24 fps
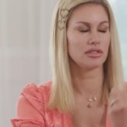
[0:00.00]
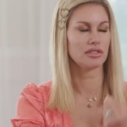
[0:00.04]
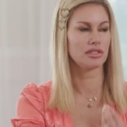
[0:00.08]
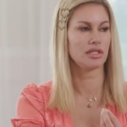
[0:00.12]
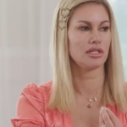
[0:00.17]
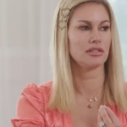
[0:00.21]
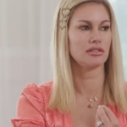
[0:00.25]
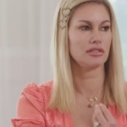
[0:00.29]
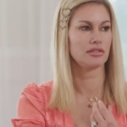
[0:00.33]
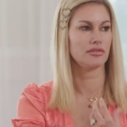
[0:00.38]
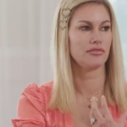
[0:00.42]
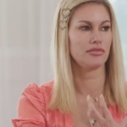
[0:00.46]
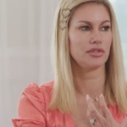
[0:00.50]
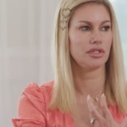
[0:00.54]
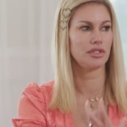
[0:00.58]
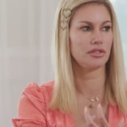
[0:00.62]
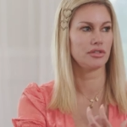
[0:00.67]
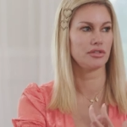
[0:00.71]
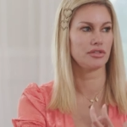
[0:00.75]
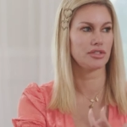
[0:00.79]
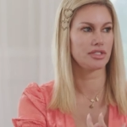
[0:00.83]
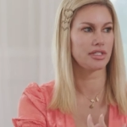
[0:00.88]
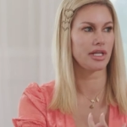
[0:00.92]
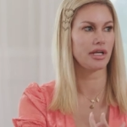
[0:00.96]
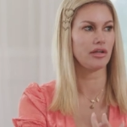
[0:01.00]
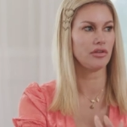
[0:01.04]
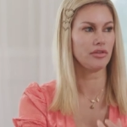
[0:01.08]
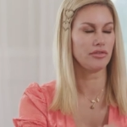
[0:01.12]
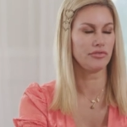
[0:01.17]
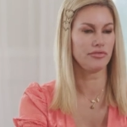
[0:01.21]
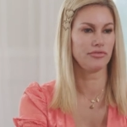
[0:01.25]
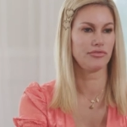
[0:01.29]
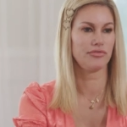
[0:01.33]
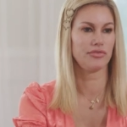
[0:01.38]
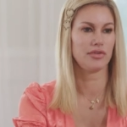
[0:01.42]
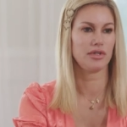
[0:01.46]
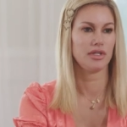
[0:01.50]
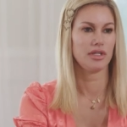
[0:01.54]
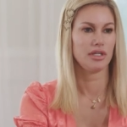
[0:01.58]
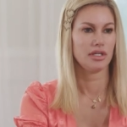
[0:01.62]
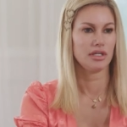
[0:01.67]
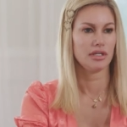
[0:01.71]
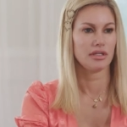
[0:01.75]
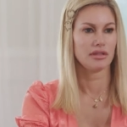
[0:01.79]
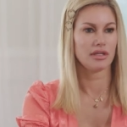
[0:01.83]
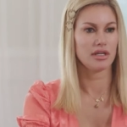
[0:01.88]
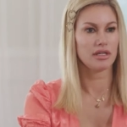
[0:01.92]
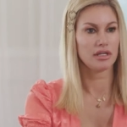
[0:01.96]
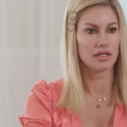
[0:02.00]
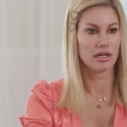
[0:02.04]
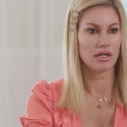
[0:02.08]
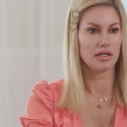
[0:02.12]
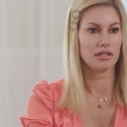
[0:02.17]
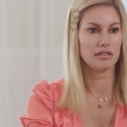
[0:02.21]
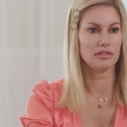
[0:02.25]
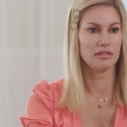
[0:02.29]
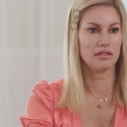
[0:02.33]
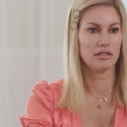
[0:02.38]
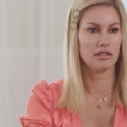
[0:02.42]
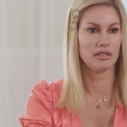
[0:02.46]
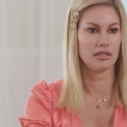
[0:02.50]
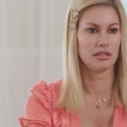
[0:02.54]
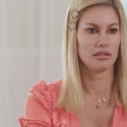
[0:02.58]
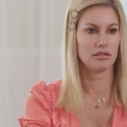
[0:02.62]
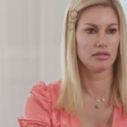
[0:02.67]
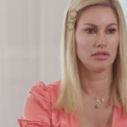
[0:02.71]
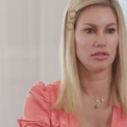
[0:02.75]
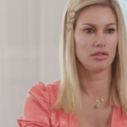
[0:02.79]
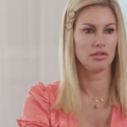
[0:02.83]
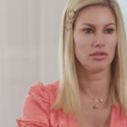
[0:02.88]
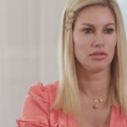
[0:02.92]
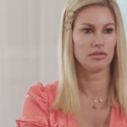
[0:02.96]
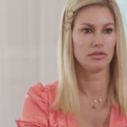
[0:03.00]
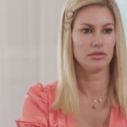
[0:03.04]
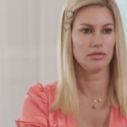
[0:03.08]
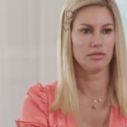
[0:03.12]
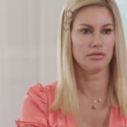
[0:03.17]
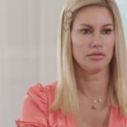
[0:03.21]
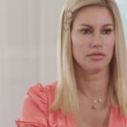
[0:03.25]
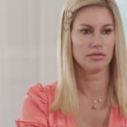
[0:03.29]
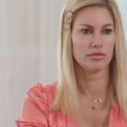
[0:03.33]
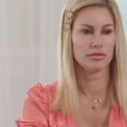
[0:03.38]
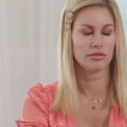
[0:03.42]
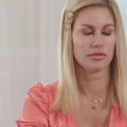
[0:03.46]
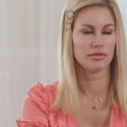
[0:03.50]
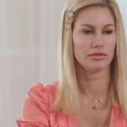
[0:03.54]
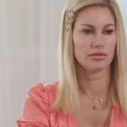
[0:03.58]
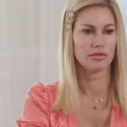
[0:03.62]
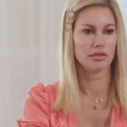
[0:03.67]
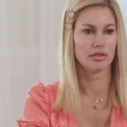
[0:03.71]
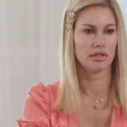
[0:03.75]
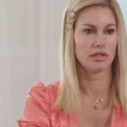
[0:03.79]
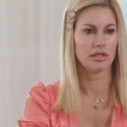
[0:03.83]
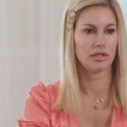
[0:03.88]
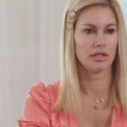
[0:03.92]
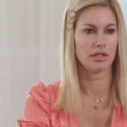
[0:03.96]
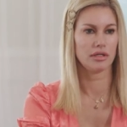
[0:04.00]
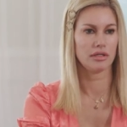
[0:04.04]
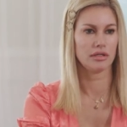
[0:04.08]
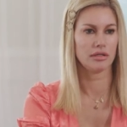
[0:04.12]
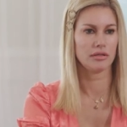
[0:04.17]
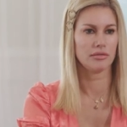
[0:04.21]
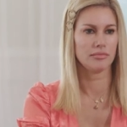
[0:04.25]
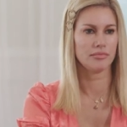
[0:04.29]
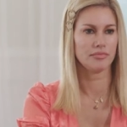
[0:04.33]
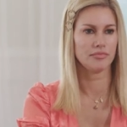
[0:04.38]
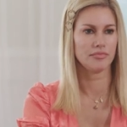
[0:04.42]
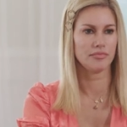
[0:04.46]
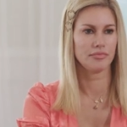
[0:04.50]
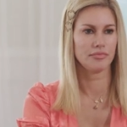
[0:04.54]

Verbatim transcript: sense of inner self, thank God, and knew. Um,